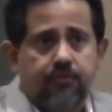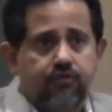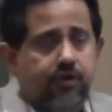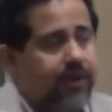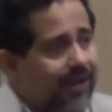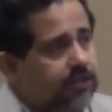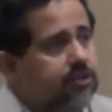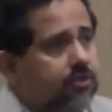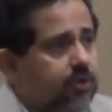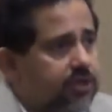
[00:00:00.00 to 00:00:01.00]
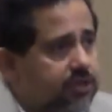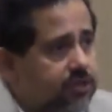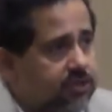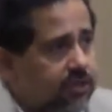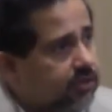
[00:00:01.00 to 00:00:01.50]
try to answer
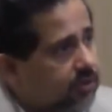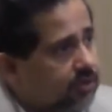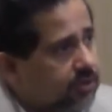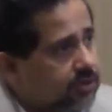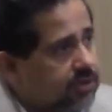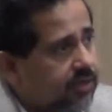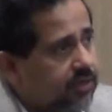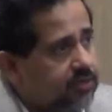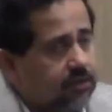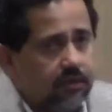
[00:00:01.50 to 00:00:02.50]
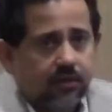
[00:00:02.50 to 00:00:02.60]
questions that the audience has,